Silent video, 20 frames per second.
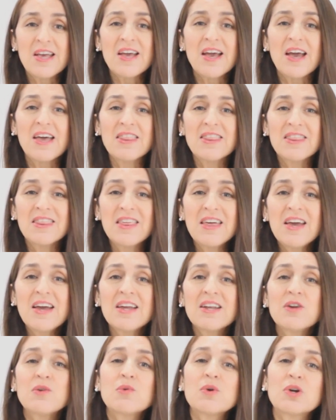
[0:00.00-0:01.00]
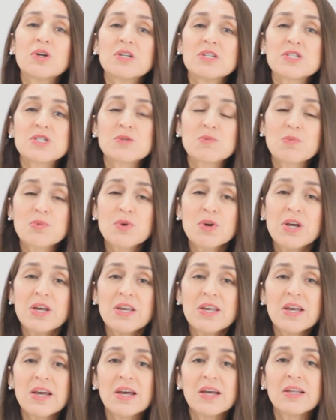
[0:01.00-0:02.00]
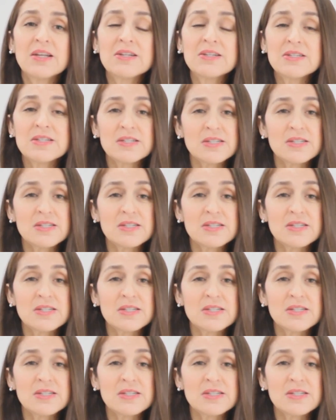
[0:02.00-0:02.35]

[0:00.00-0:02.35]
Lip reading: and then we're going to spray and